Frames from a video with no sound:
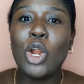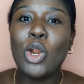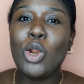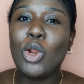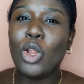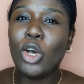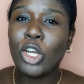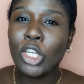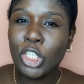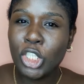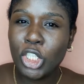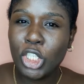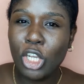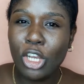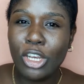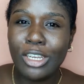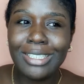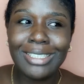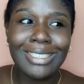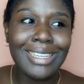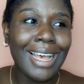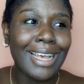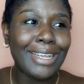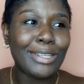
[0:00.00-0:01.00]

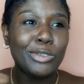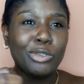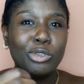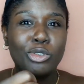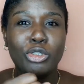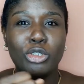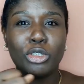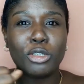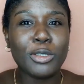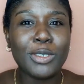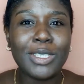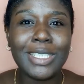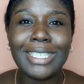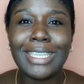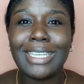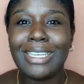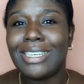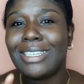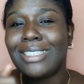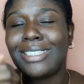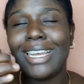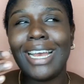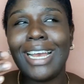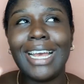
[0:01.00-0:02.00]
luscious and
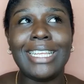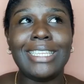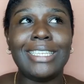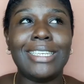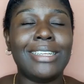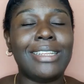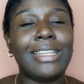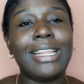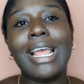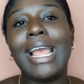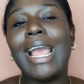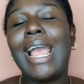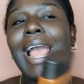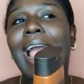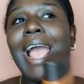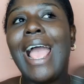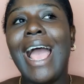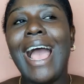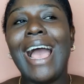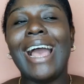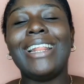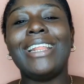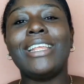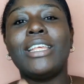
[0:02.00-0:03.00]
juicy, as in,
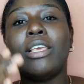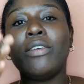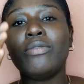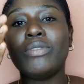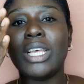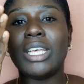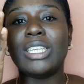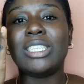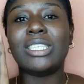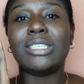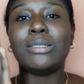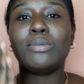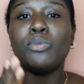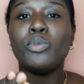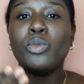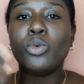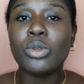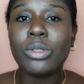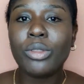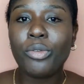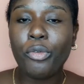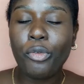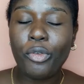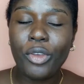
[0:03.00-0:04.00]
and it gives a
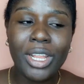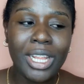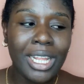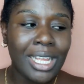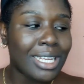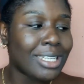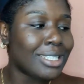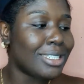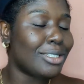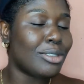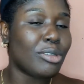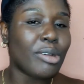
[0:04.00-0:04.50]
smooth finish.